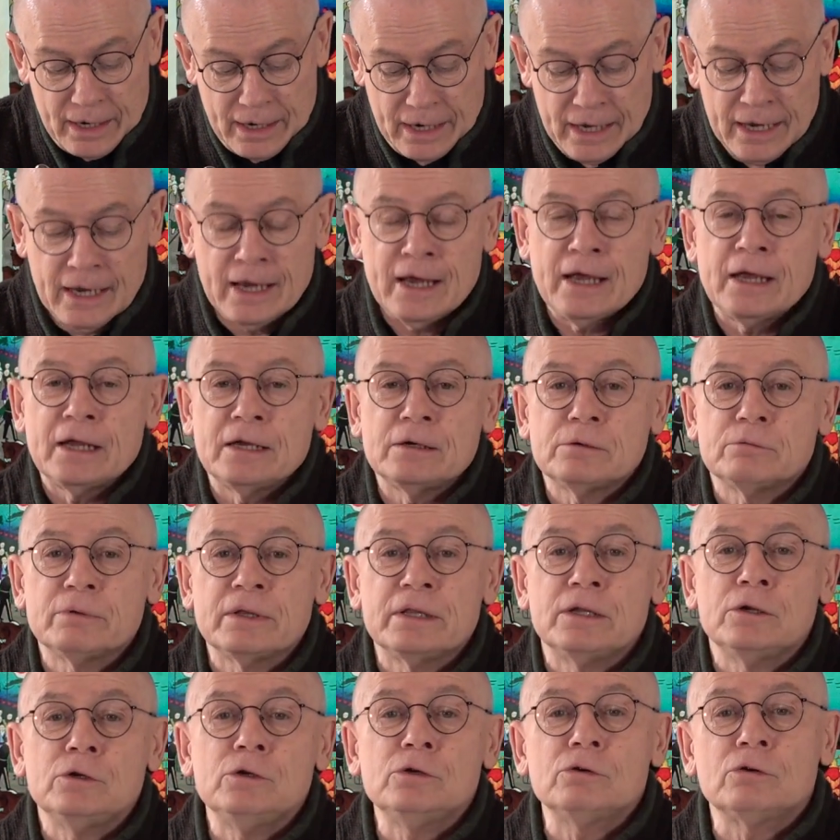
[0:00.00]
And
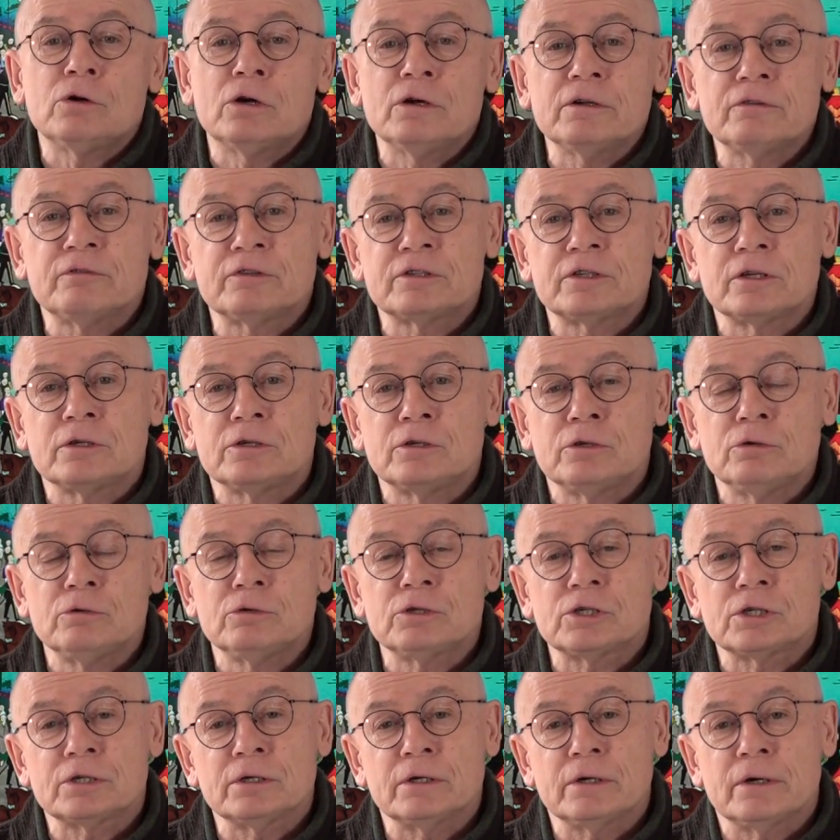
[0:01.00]
with the new
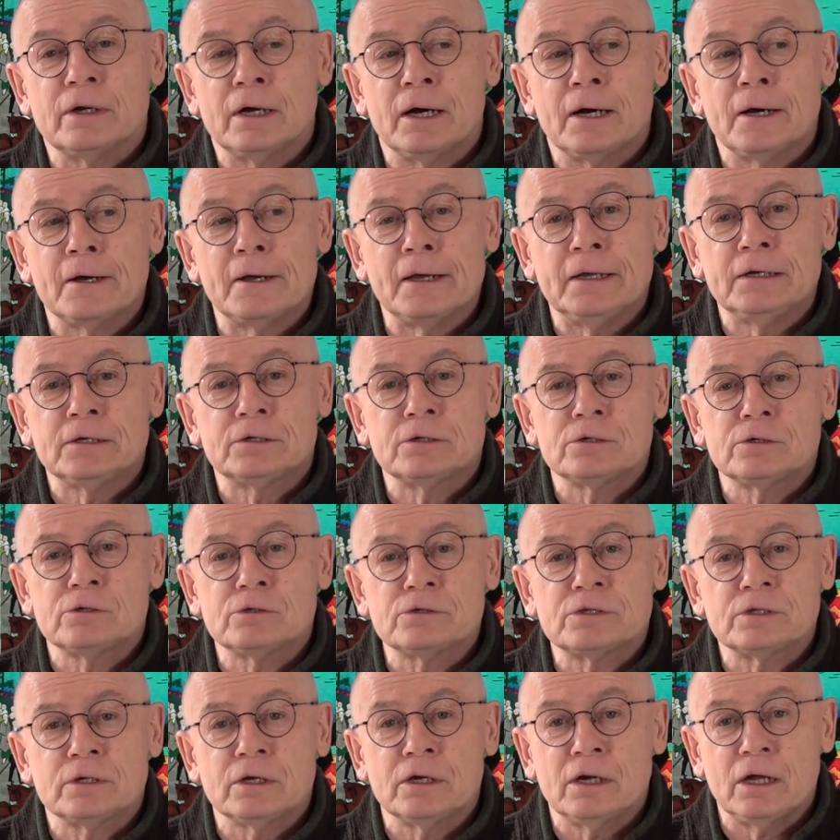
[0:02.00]
constitution
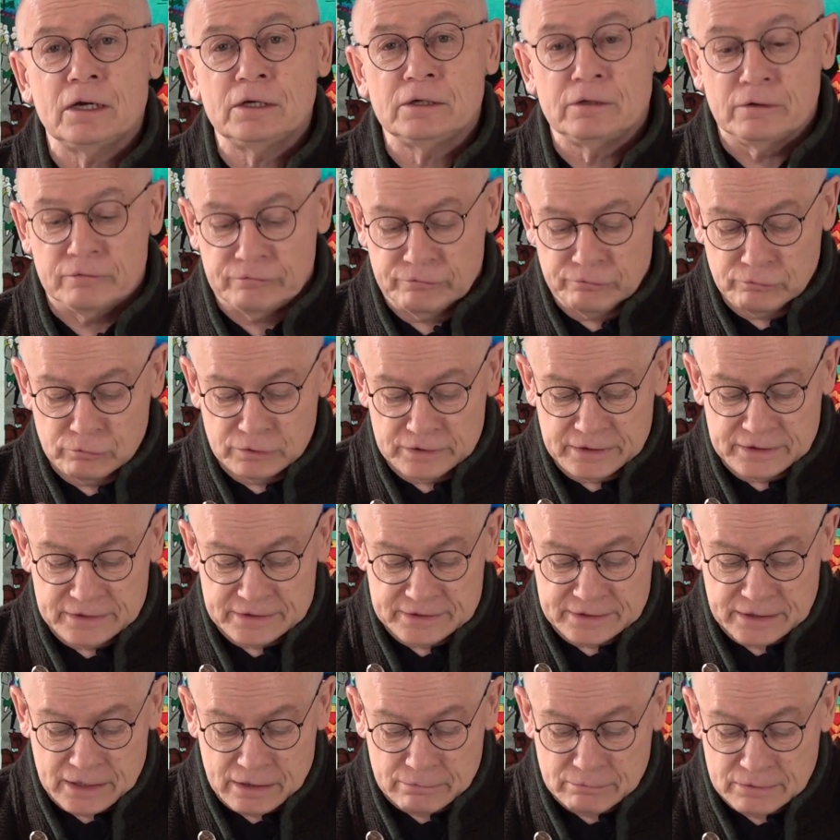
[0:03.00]
introduced in
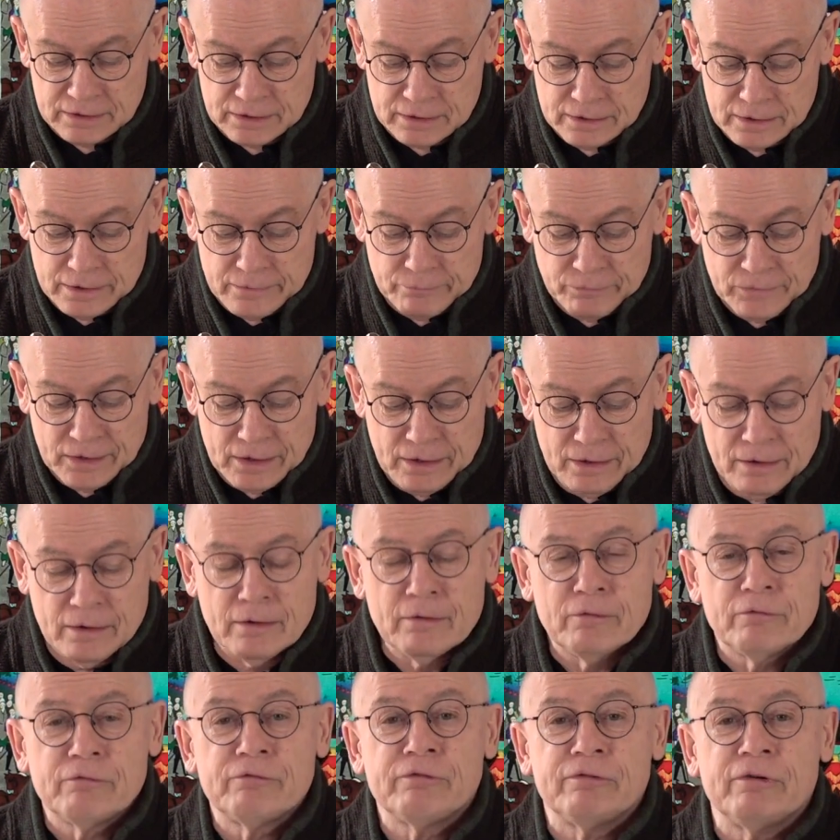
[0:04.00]
1947,
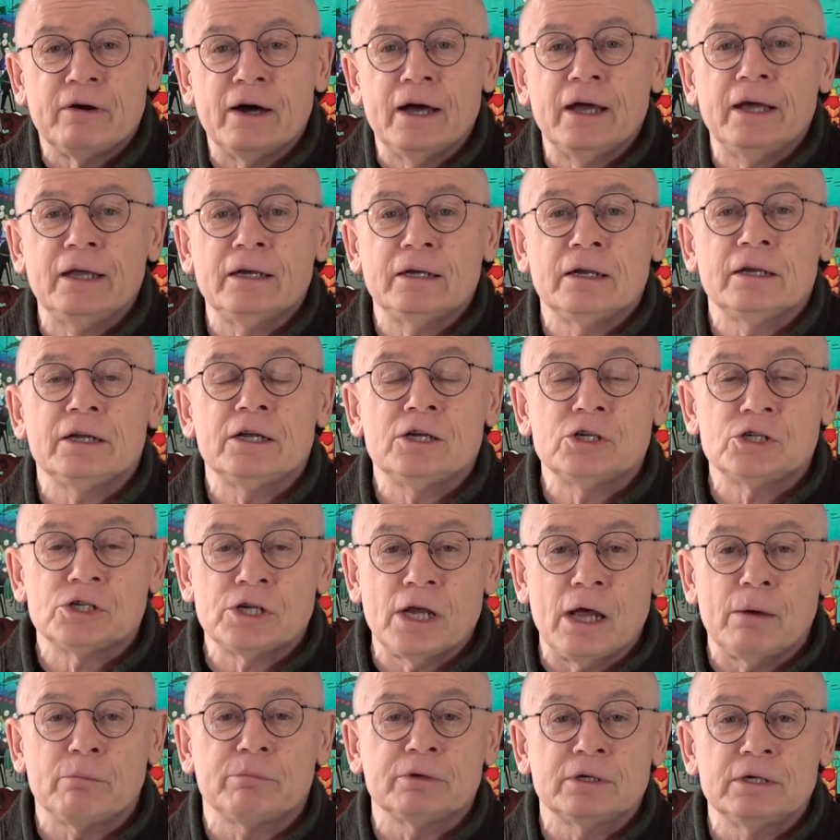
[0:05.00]
finally
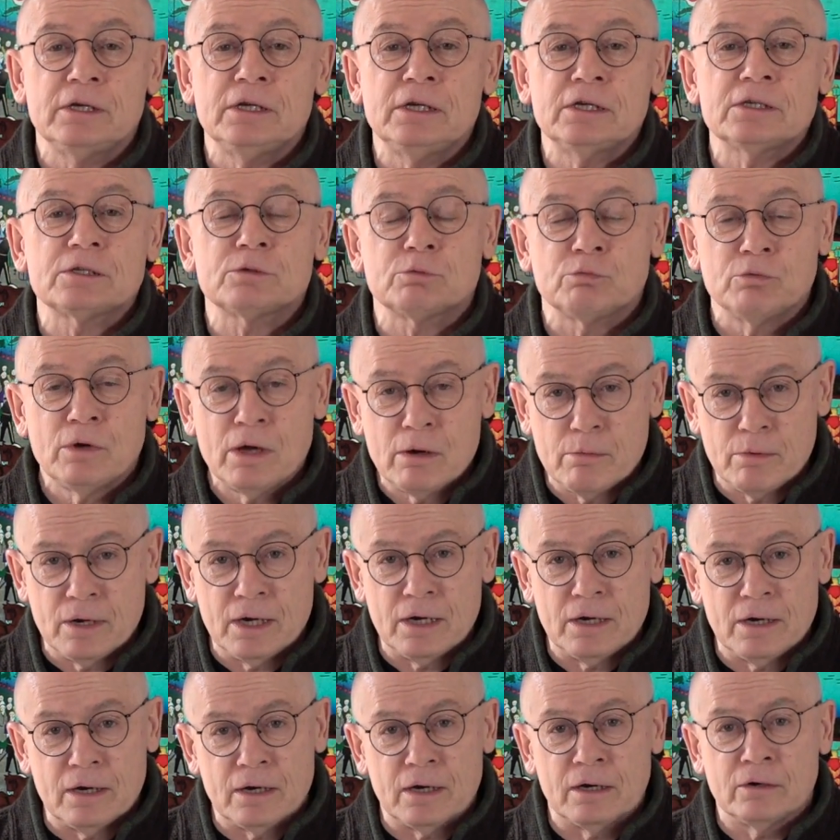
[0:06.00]
Japanese
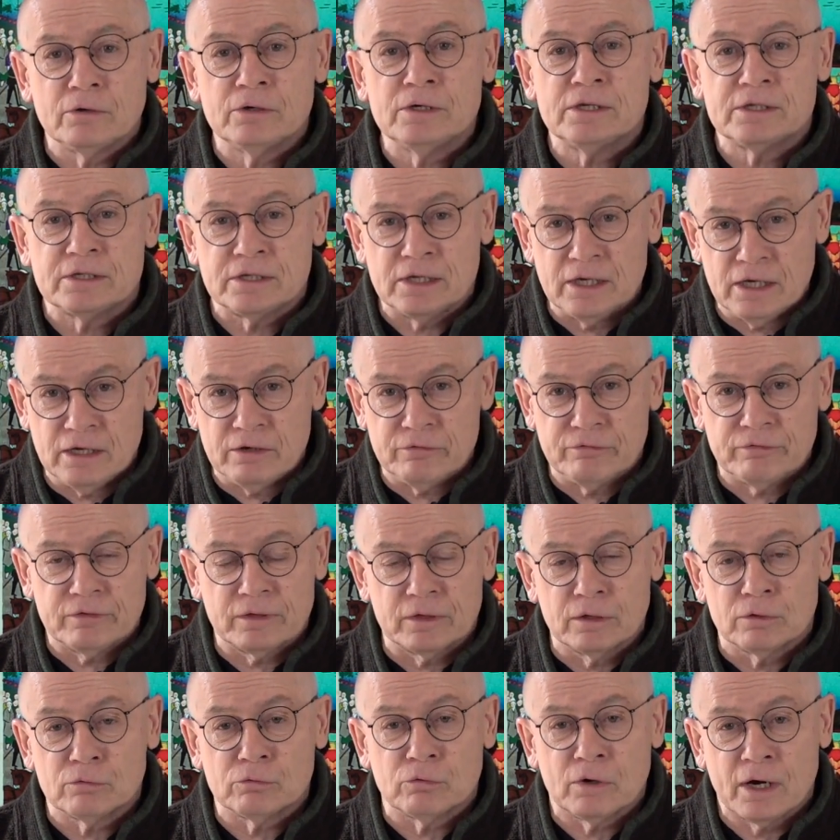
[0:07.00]
women received
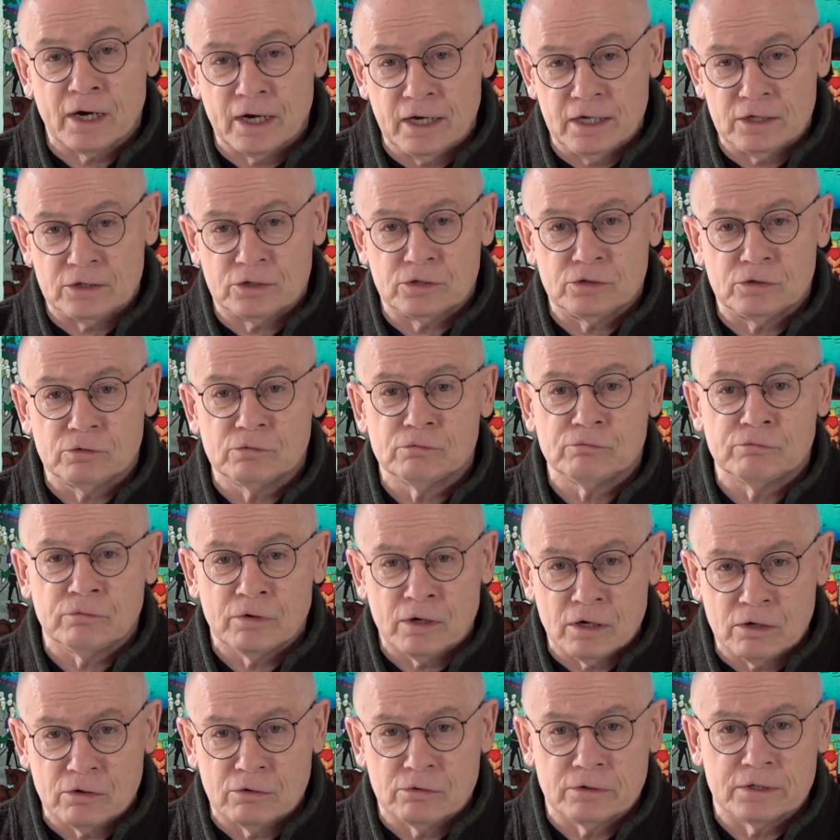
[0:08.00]
the right to
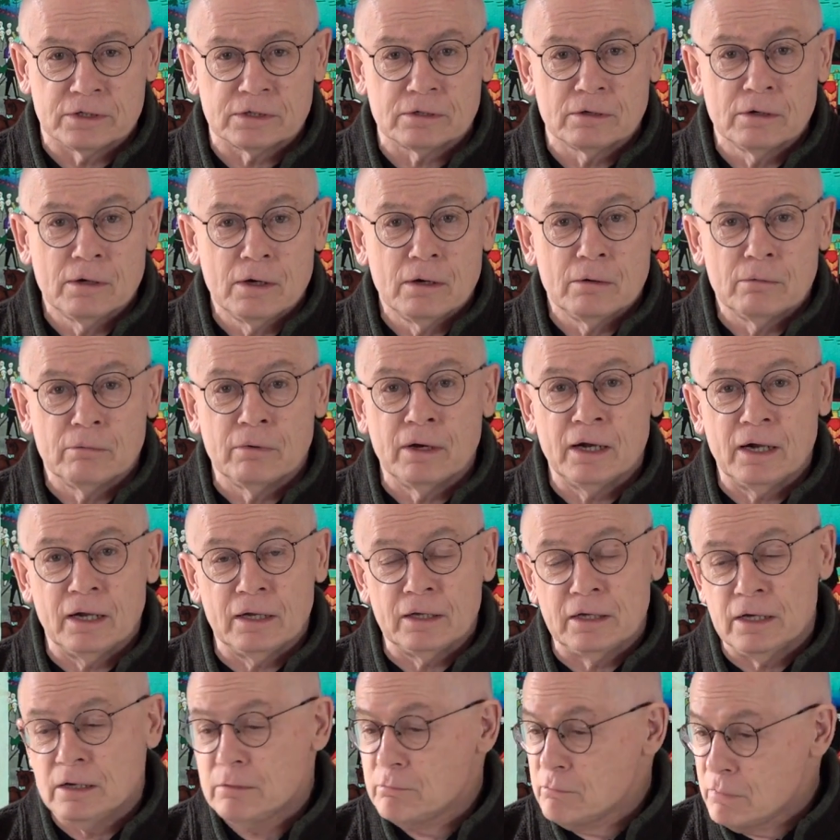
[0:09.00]
vote.
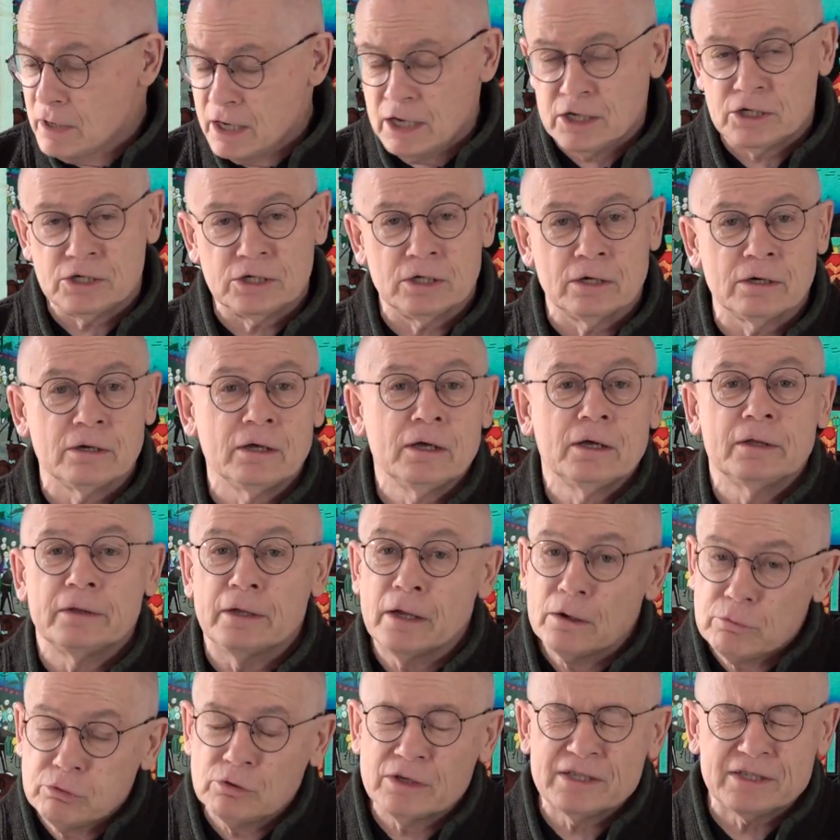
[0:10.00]
Well, imagine,
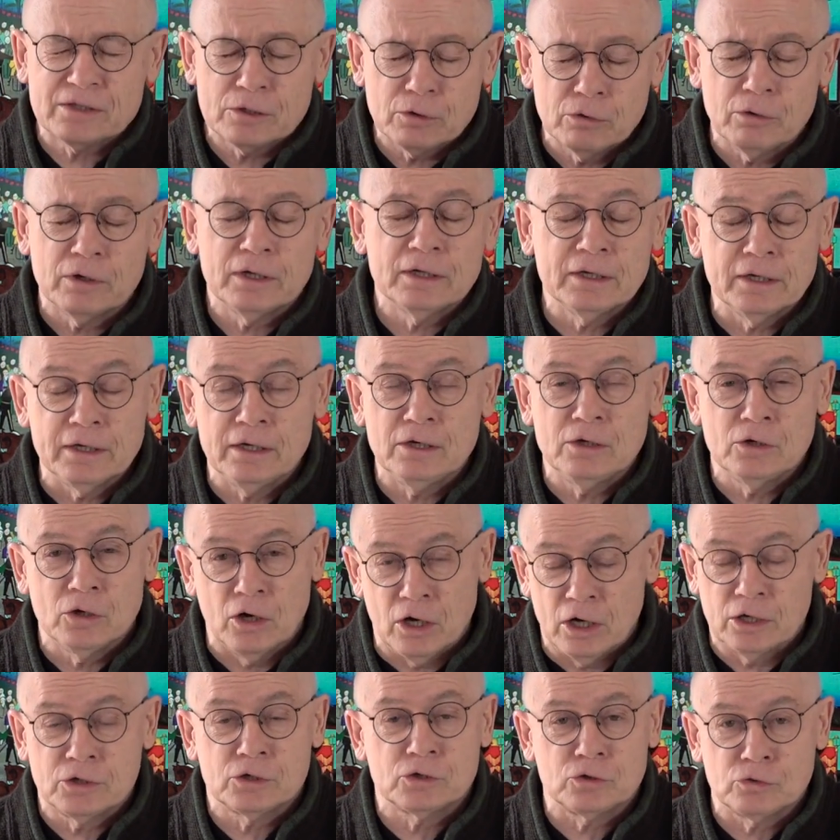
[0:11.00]
that was certainly
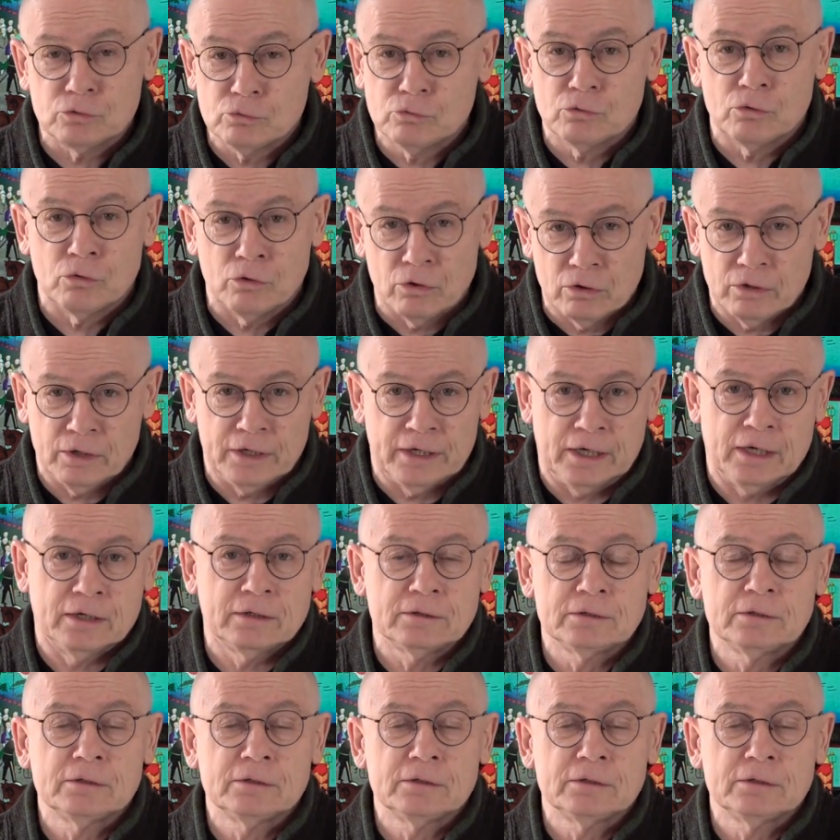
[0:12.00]
not too early.